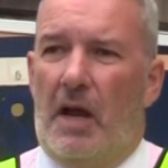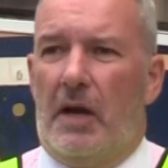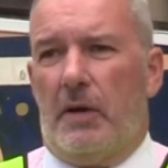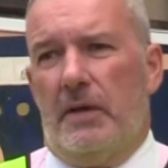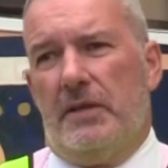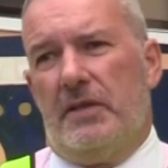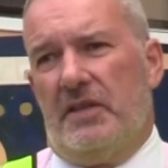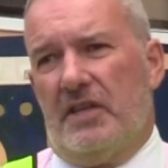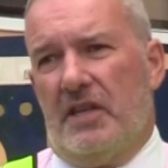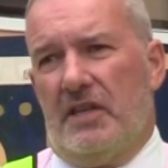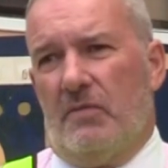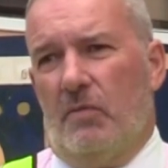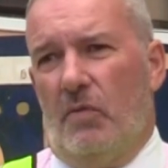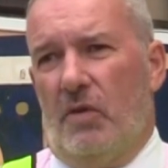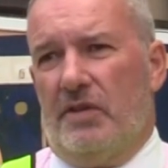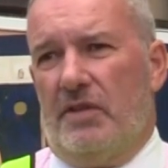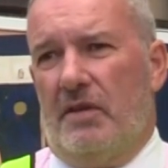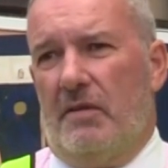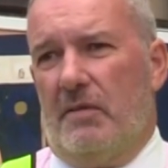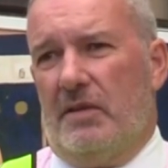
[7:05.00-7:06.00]
a criticism
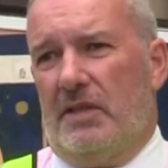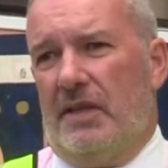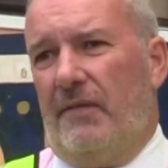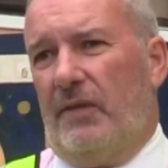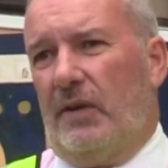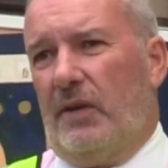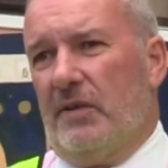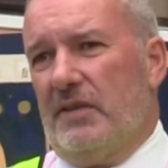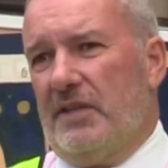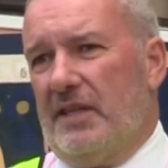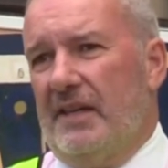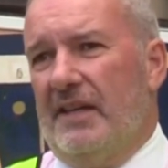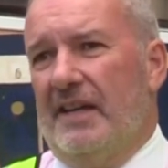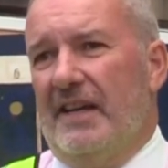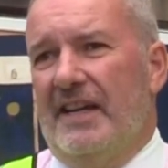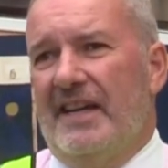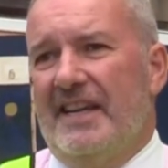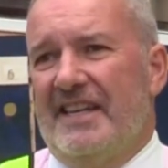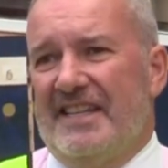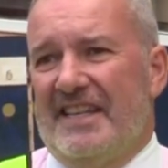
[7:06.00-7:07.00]
was that it was difficult to
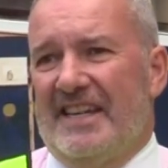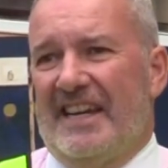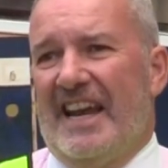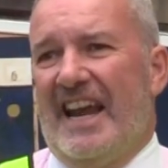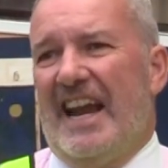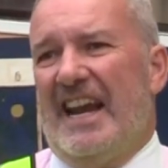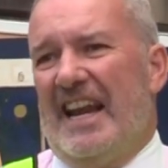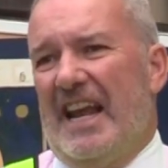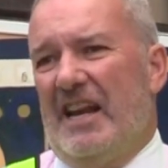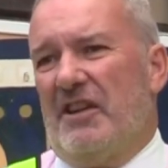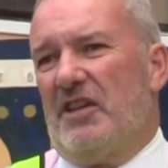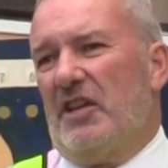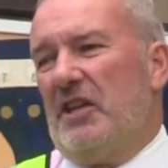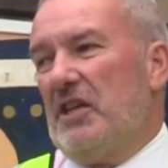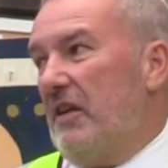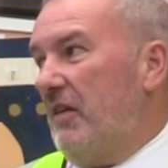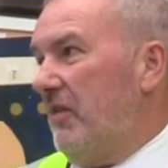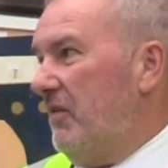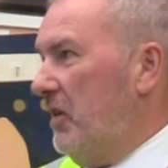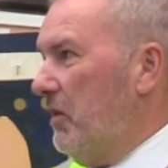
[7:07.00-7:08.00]
gain entry
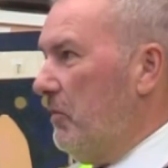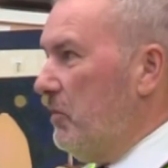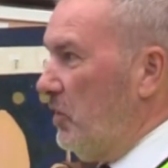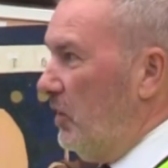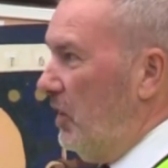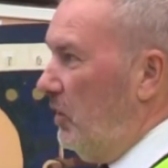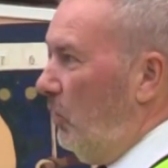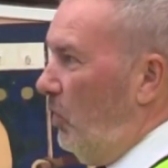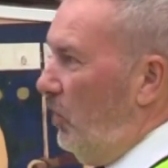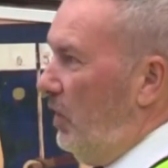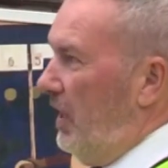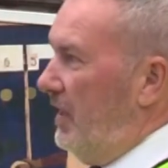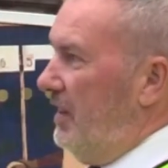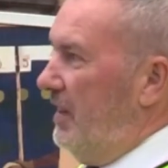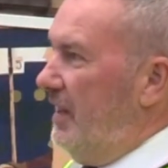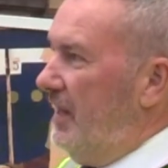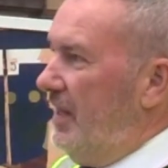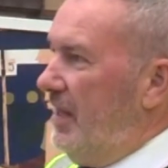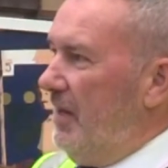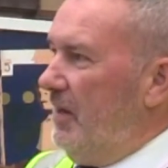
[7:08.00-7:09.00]
because there was only one
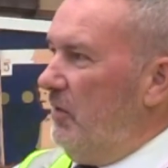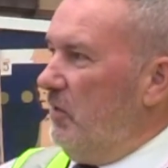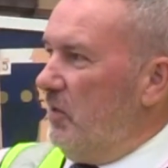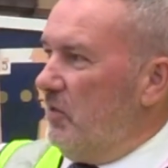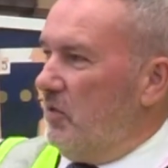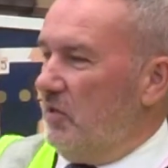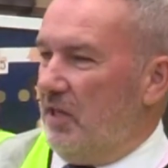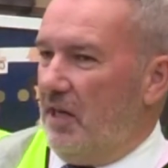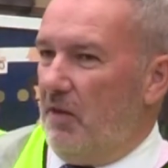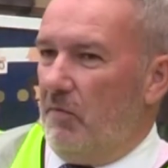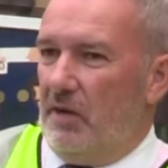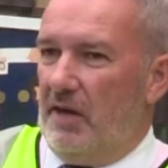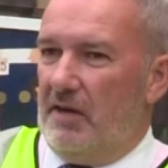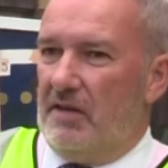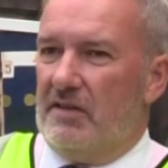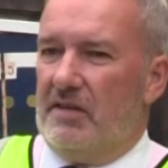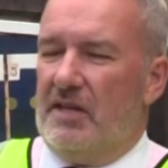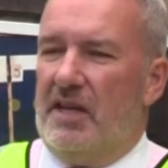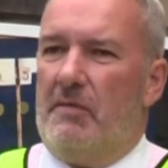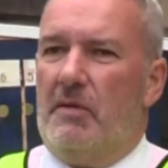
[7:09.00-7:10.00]
entrance there and one
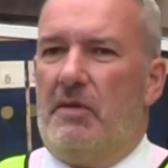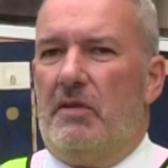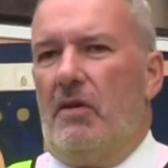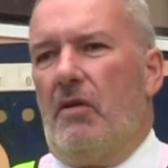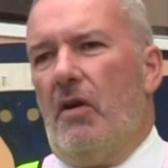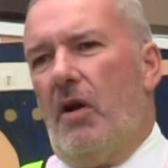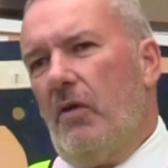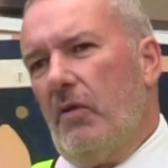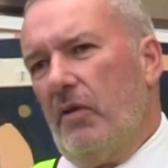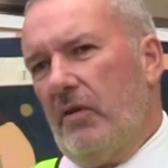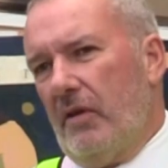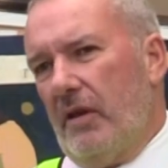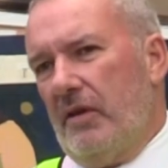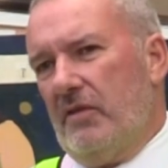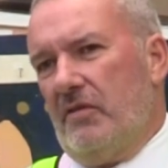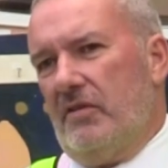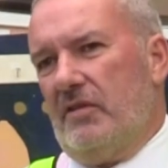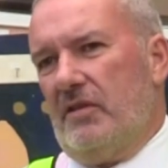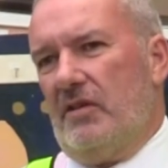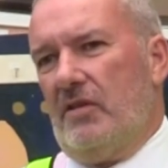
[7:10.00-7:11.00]
entrance there. But there are other
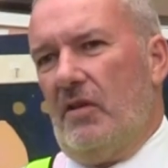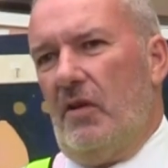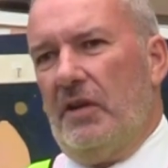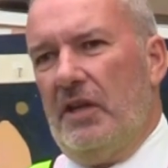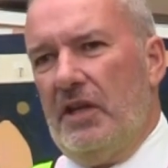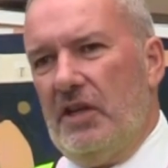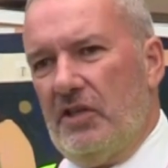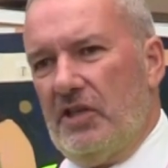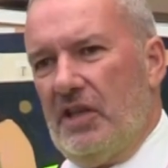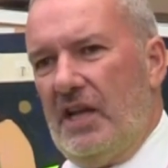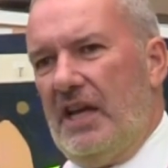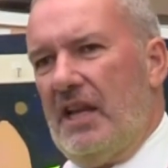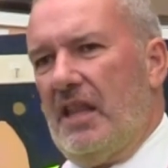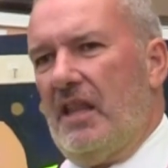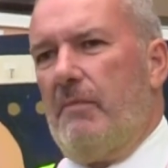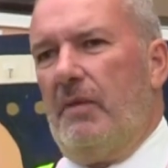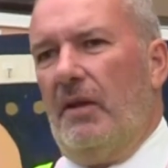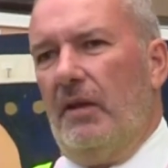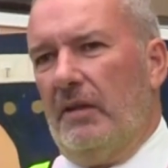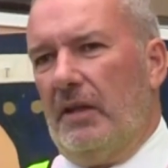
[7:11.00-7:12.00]
entrances on each side of
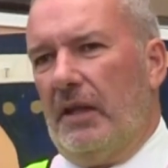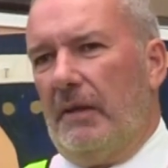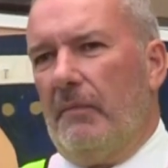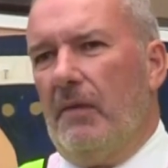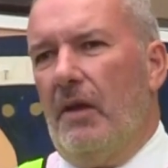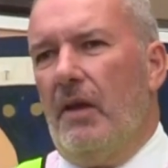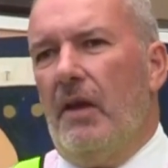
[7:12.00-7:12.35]
the building.